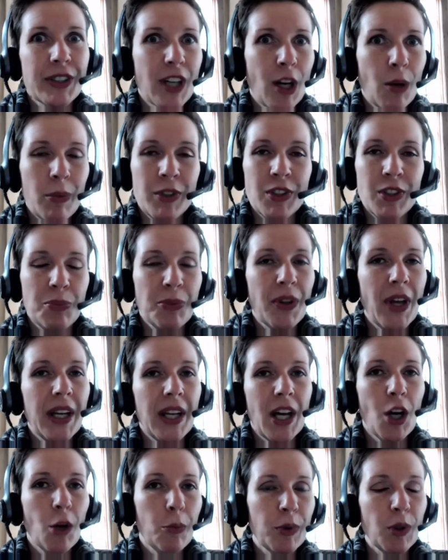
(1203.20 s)
come into play
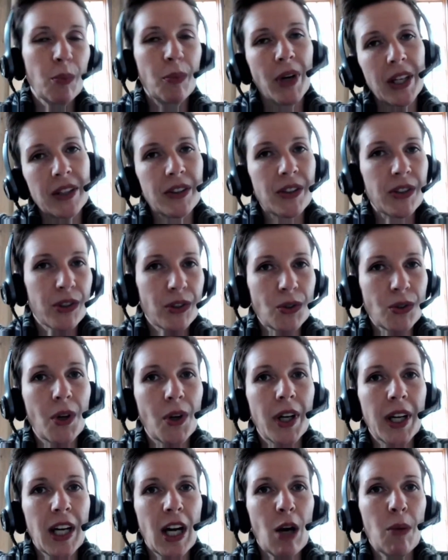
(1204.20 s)
to help you break the
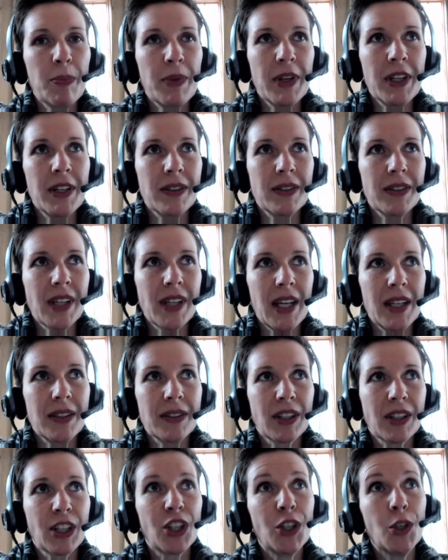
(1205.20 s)
story up and
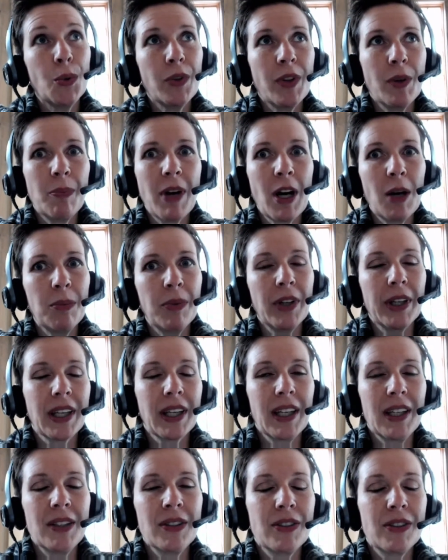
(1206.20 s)
cue the public
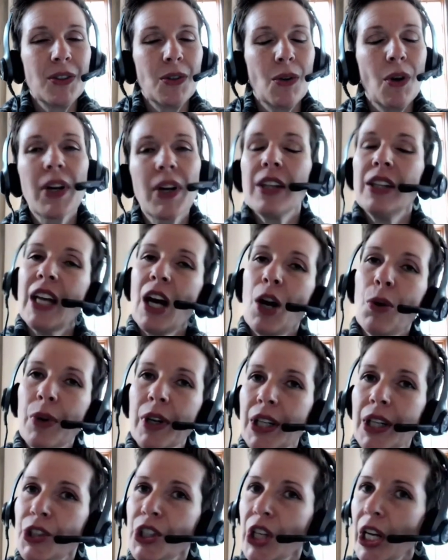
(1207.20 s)
into, okay, now we're
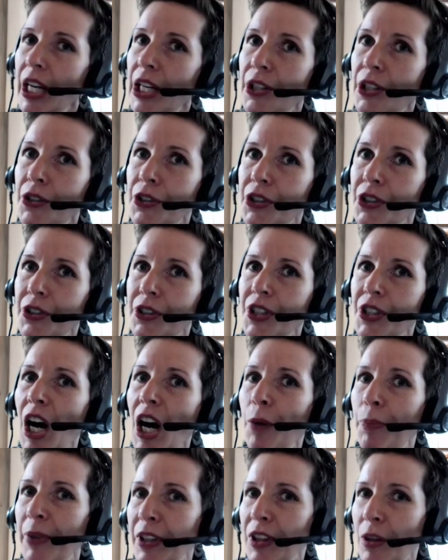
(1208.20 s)
going to change
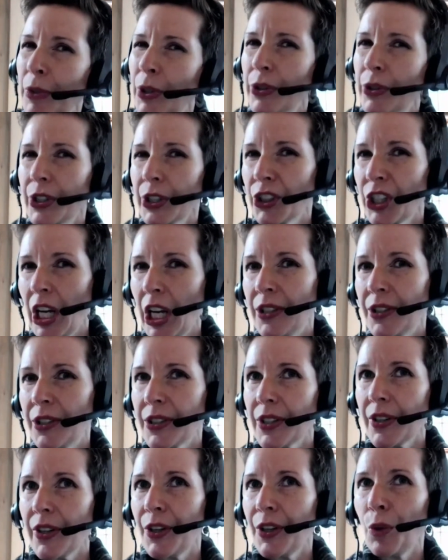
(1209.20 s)
topic, music
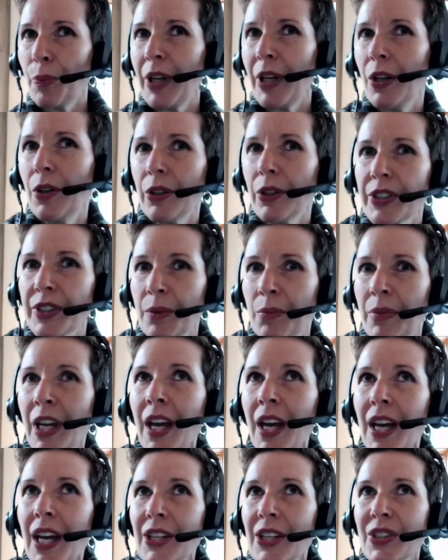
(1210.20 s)
changes a little bit, or some
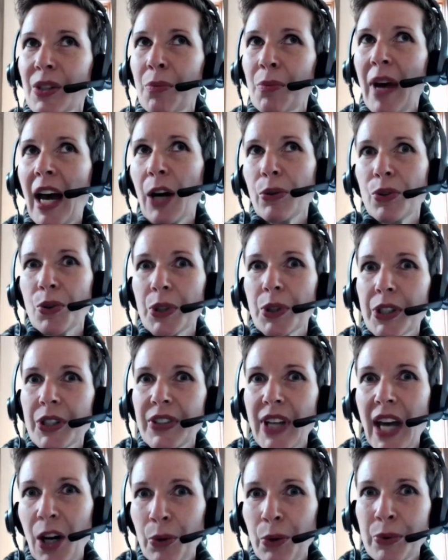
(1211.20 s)
outdoor
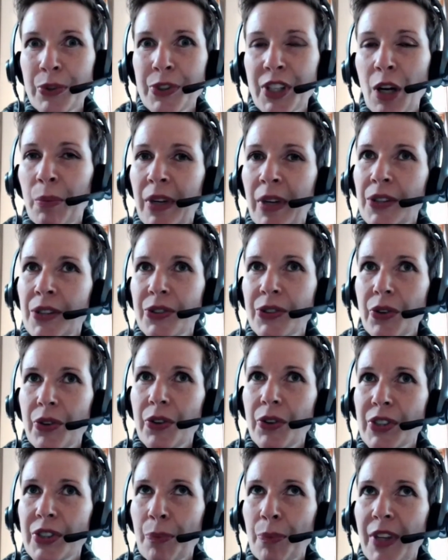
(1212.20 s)
sounds come in, so
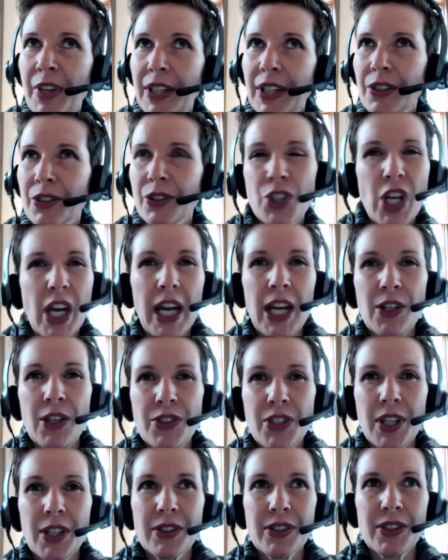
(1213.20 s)
something is
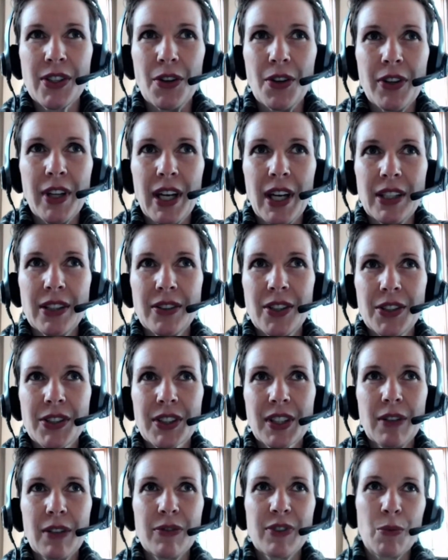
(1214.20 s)
changing, so that
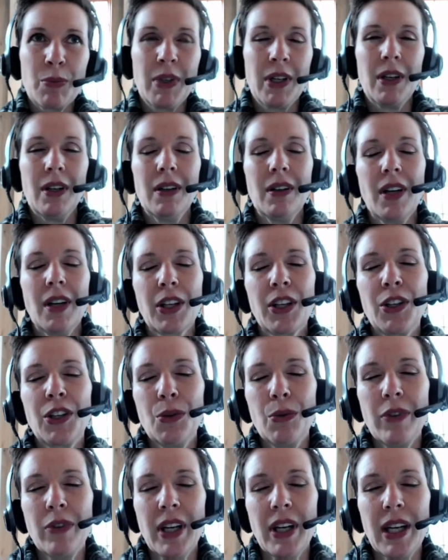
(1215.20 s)
just gives them a
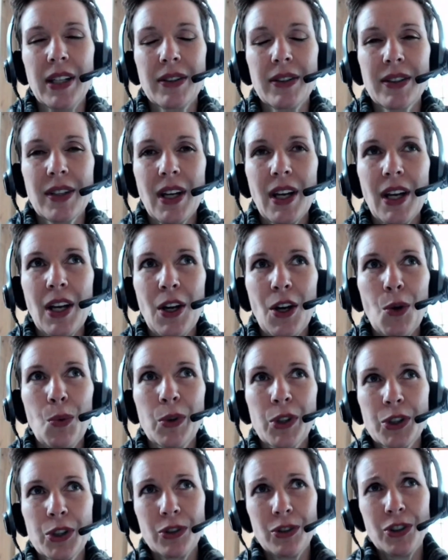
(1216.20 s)
cue that
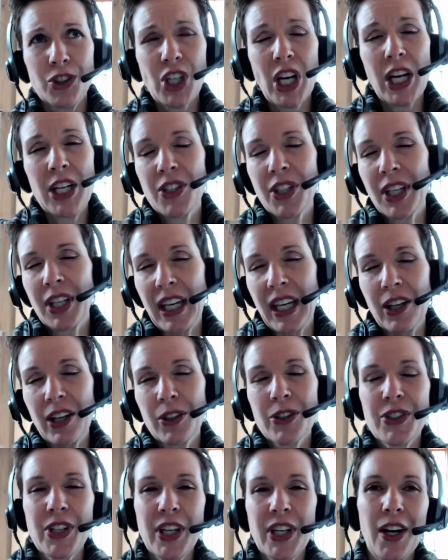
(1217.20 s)
we're changing
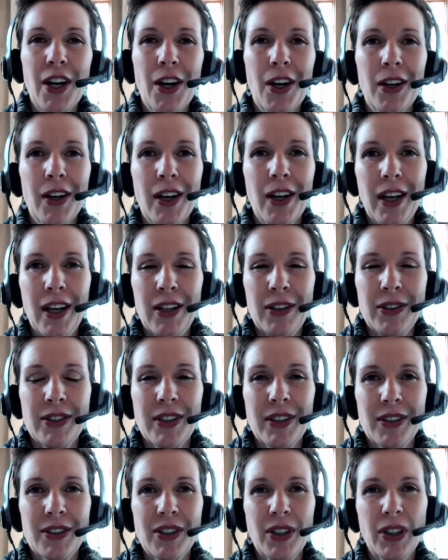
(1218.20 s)
gears here, and
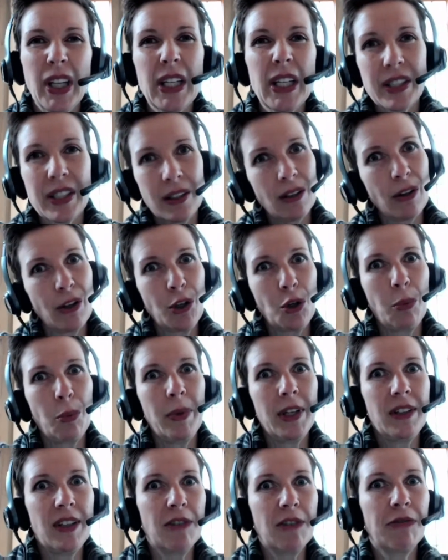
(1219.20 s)
to listen a little
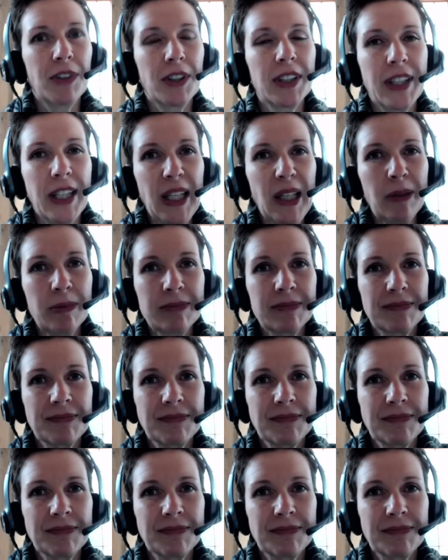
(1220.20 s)
bit differently.